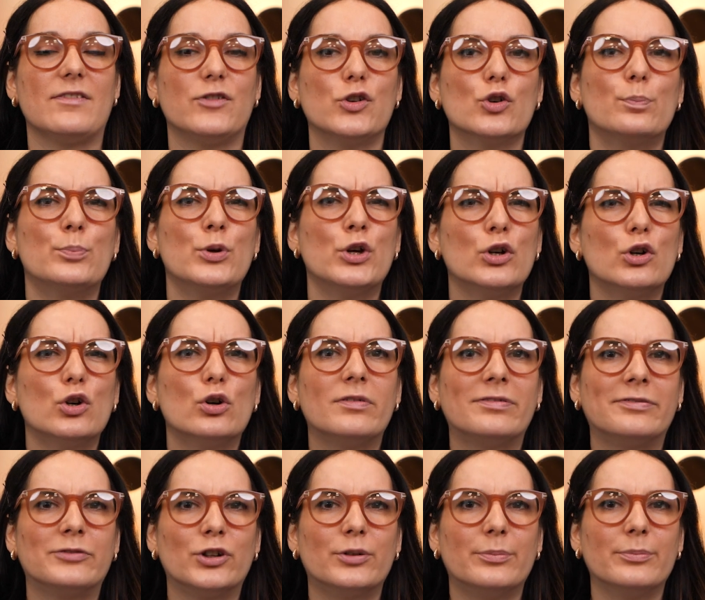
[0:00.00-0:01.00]
if you're put
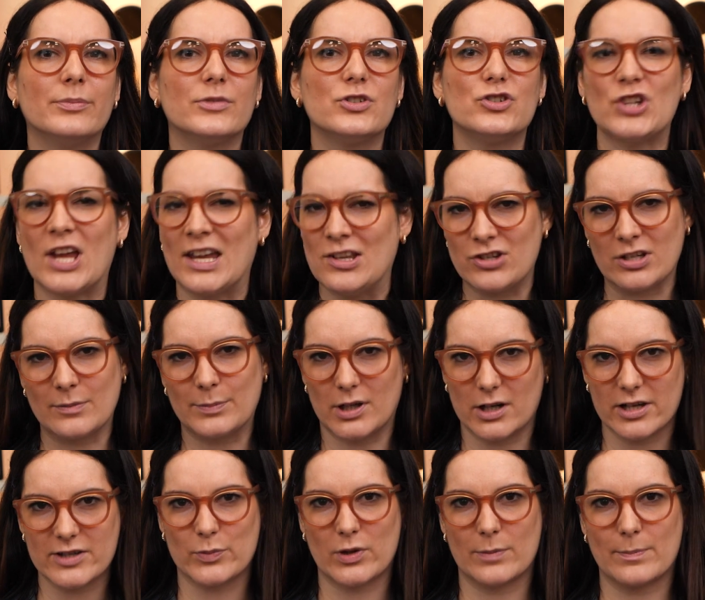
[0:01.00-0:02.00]
off from changing
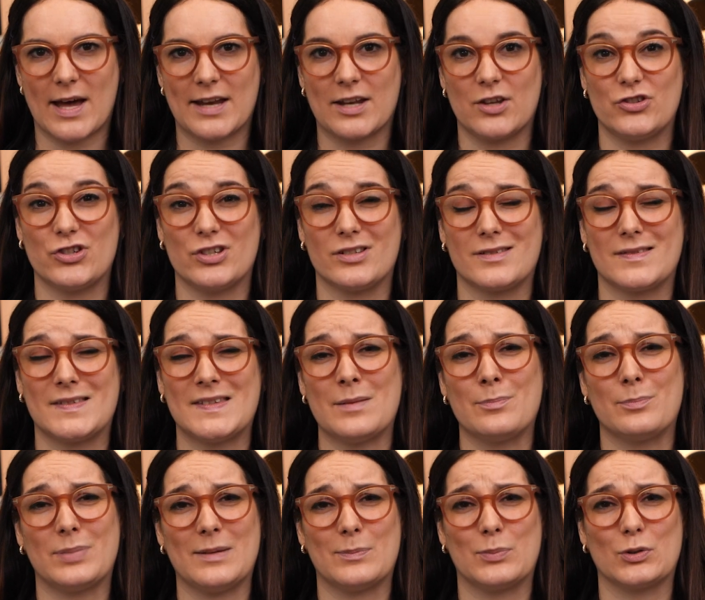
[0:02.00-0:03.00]
password managers
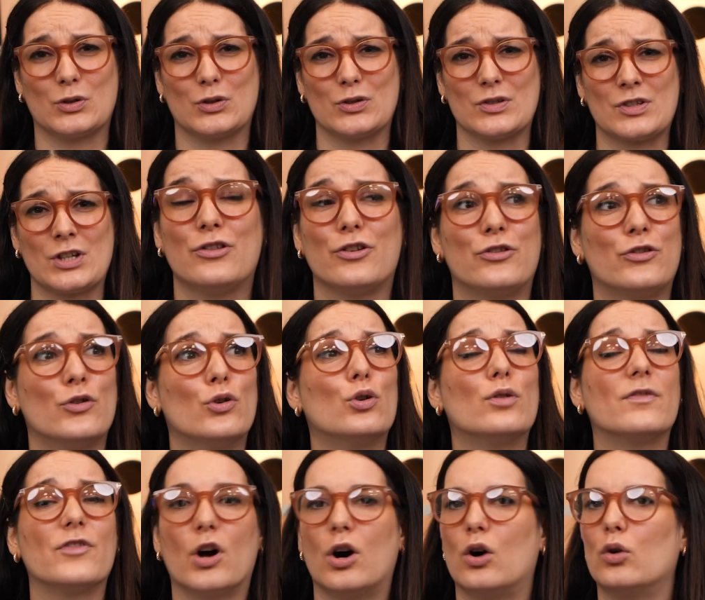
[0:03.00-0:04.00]
simply because the thought
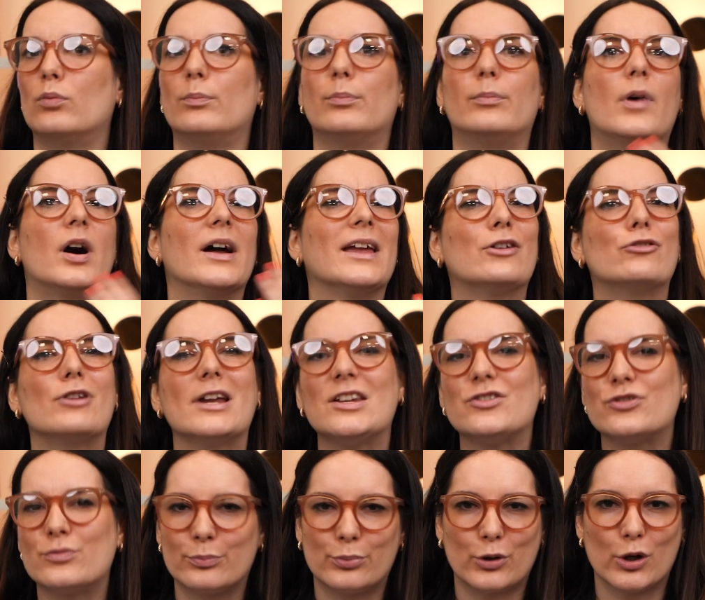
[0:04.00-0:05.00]
of the whole
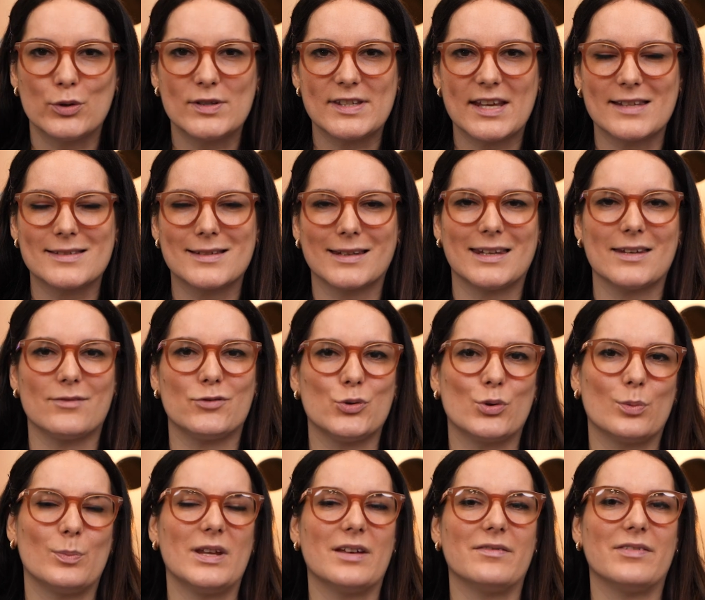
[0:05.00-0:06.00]
migration process gives
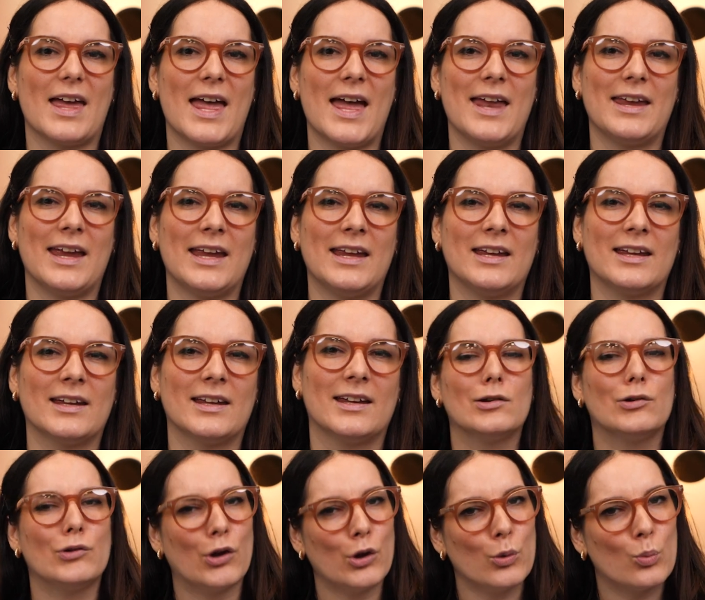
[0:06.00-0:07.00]
you a bit of a headache,
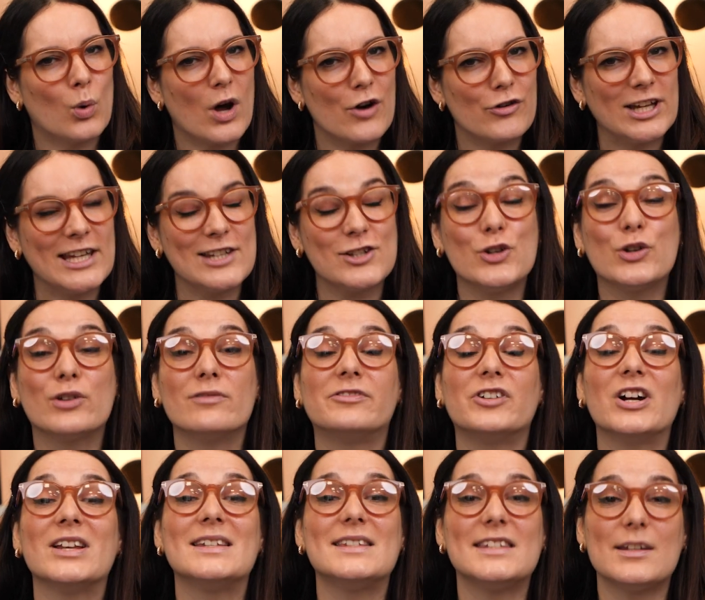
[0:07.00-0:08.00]
no worries. You can
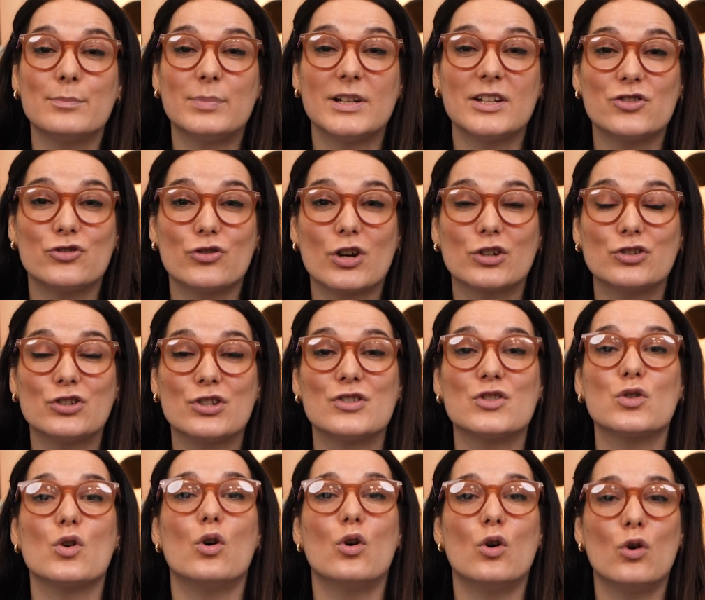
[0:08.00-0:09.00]
find simple
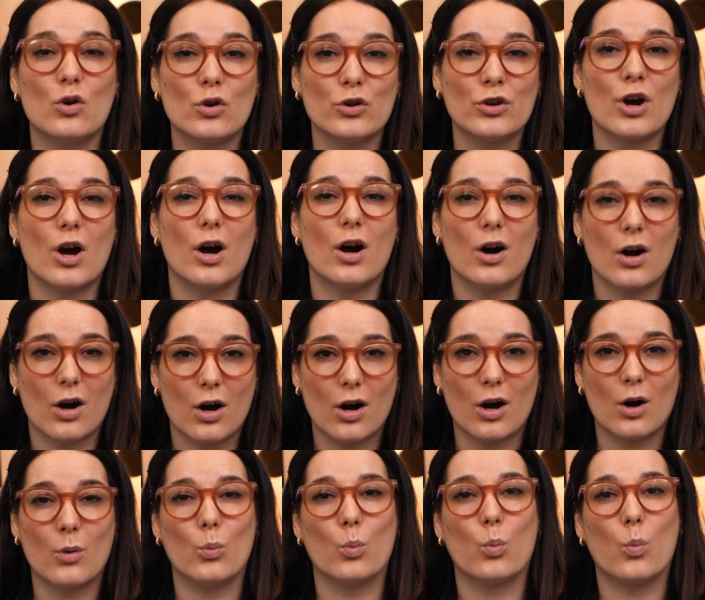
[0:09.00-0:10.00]
instructions on
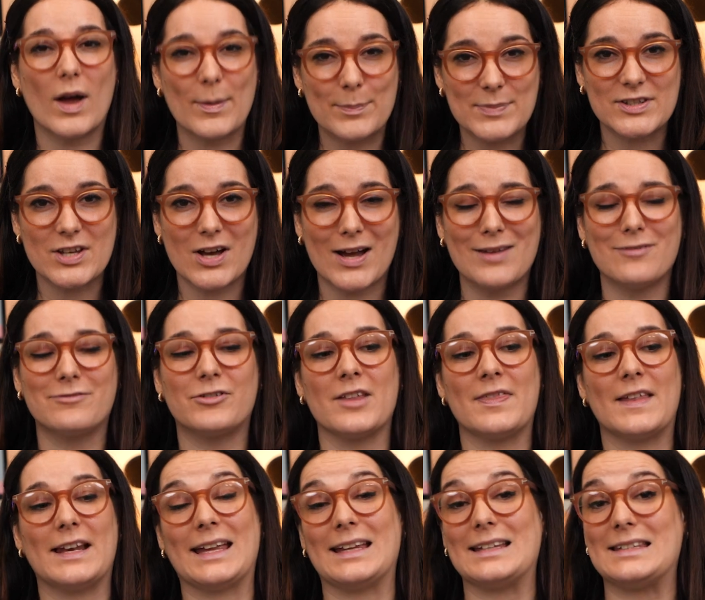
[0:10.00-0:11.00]
our website.
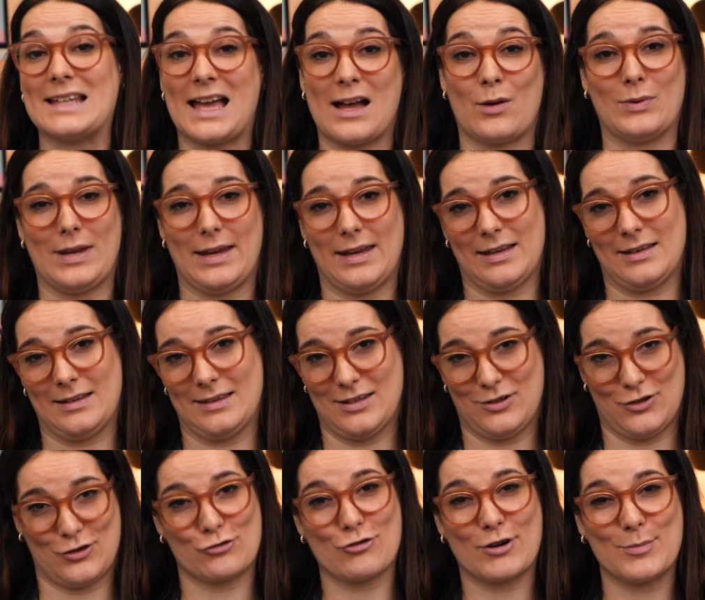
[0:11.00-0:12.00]
Find the link down in
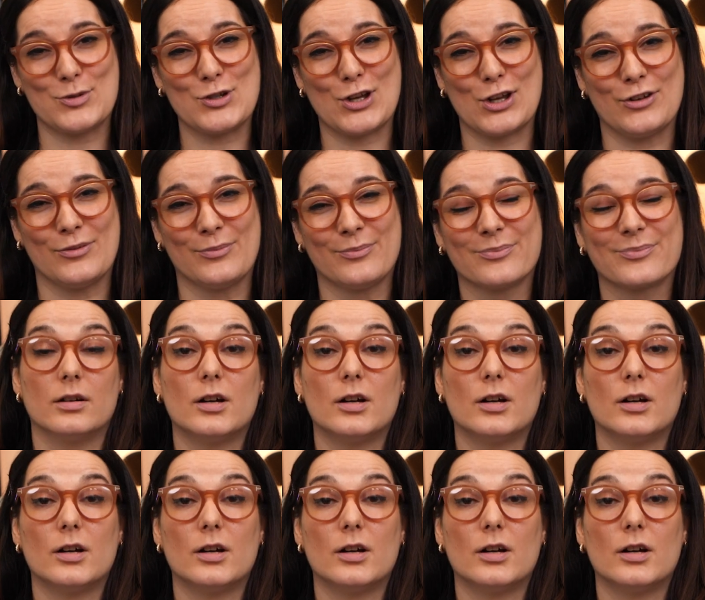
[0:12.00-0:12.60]
the description.